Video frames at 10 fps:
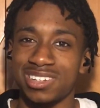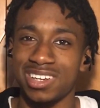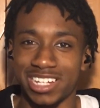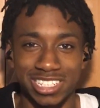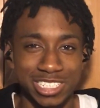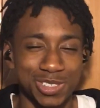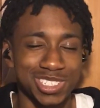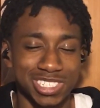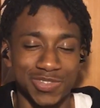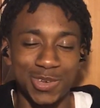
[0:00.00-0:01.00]
Like, didn't you
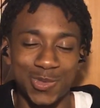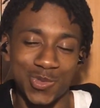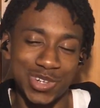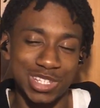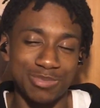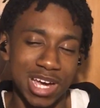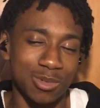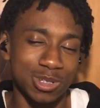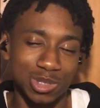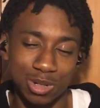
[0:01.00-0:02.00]
just feel really bad when
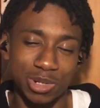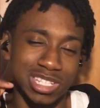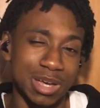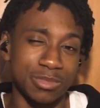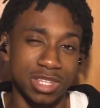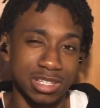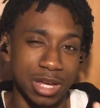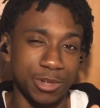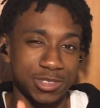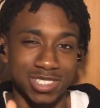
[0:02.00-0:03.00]
you thought about that thing that
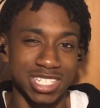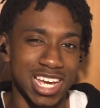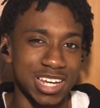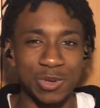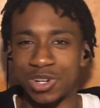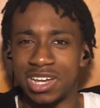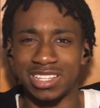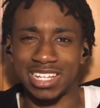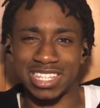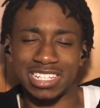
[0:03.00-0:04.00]
made you sad or
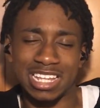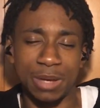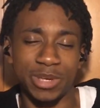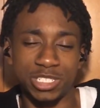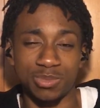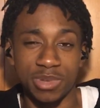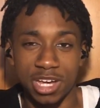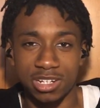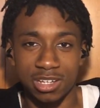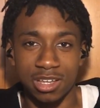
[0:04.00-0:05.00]
that thing that made you
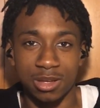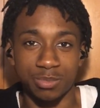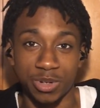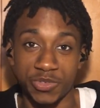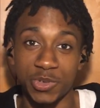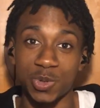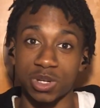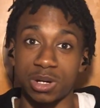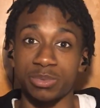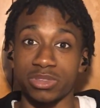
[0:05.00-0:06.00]
mad, but feel
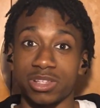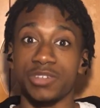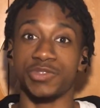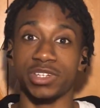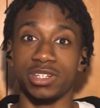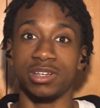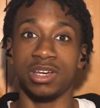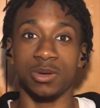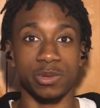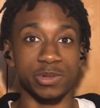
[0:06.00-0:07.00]
uplifted
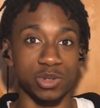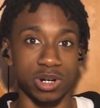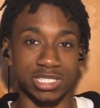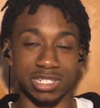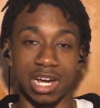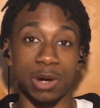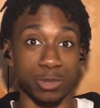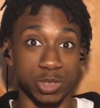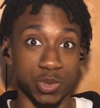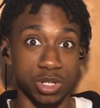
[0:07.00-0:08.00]
when you thought as an
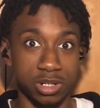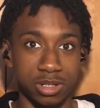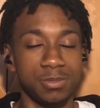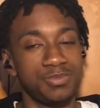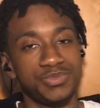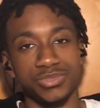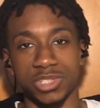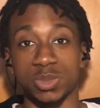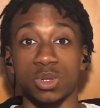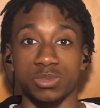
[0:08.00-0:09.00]
opportunity?
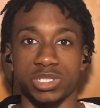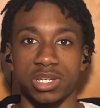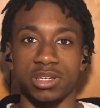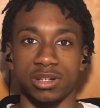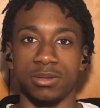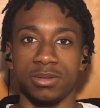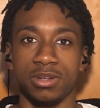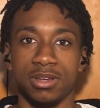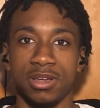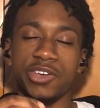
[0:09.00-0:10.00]
That's what I'm saying. Now,
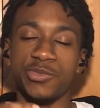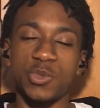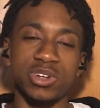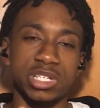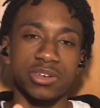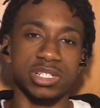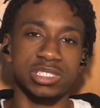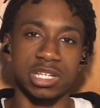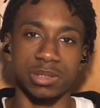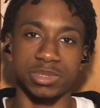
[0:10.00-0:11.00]
I'll give more direct
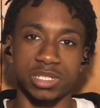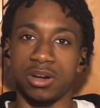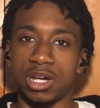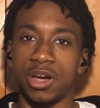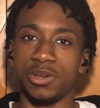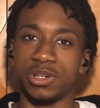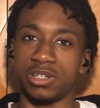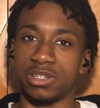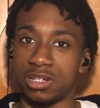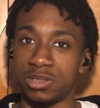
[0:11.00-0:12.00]
steps on how you
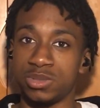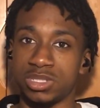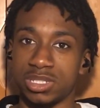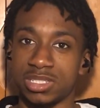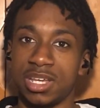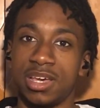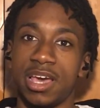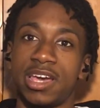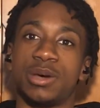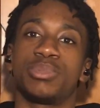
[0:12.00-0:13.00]
can use this
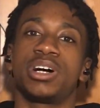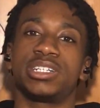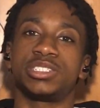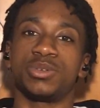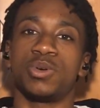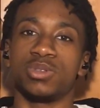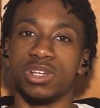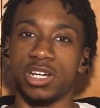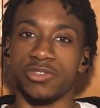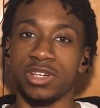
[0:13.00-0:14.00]
and apply it to your own
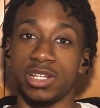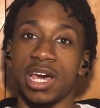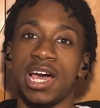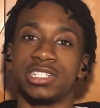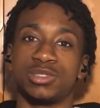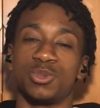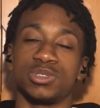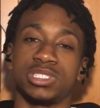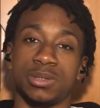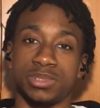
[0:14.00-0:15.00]
life in the actionable
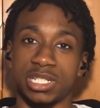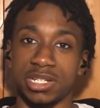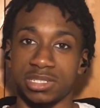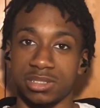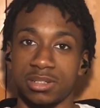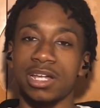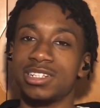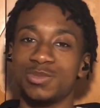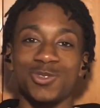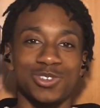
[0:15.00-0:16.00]
steps section. Now
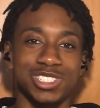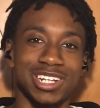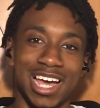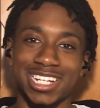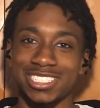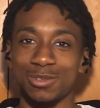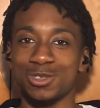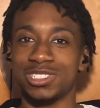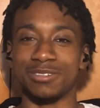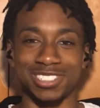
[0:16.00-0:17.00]
let's move on to the actionable
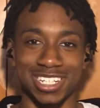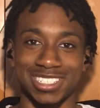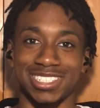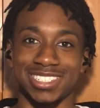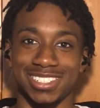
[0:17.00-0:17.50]
steps section.